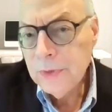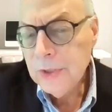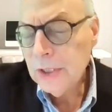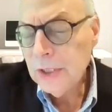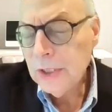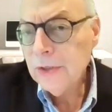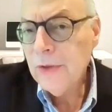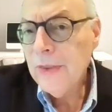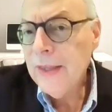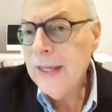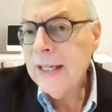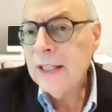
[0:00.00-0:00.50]

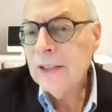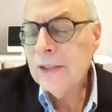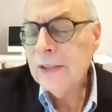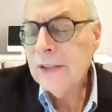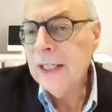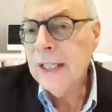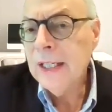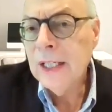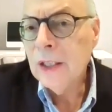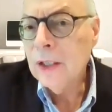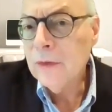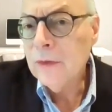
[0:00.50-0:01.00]
just things
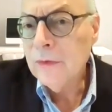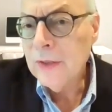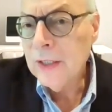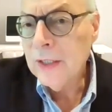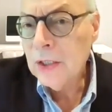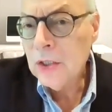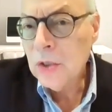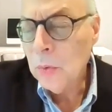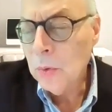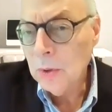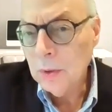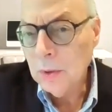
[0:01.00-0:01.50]
an
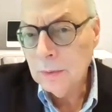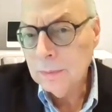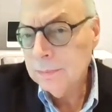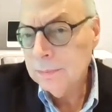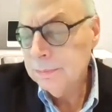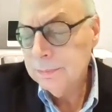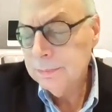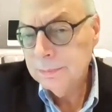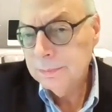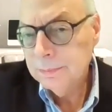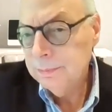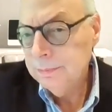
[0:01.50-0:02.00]
individual
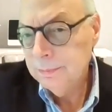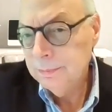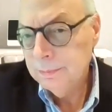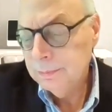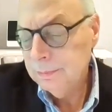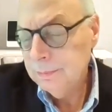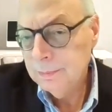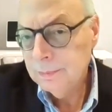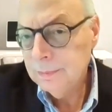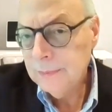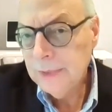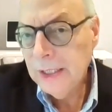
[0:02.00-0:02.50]

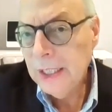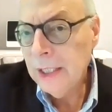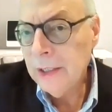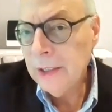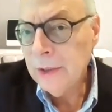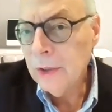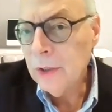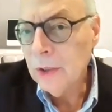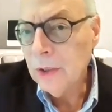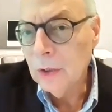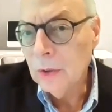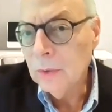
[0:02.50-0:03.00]
can
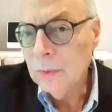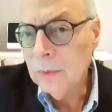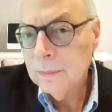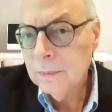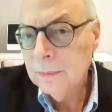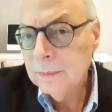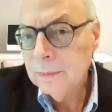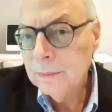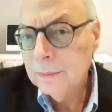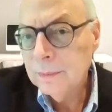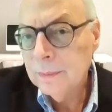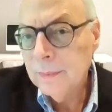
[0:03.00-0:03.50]
do,
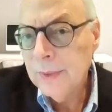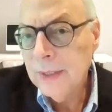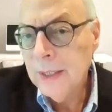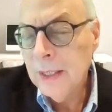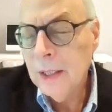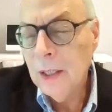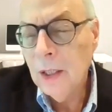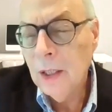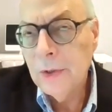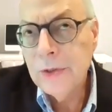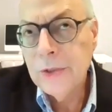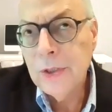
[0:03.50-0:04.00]
you
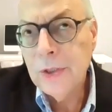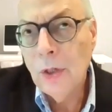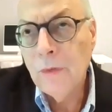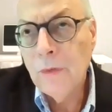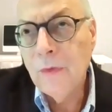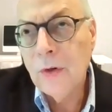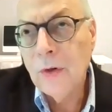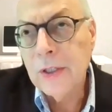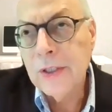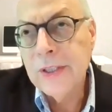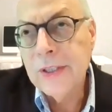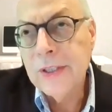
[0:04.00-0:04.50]
know. So
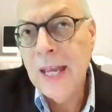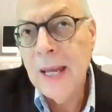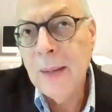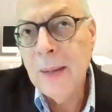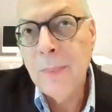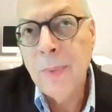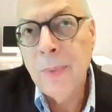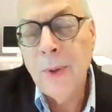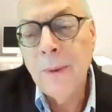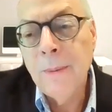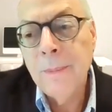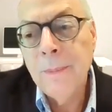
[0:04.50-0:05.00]
for
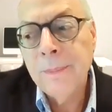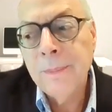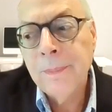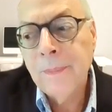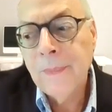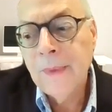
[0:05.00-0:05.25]
example,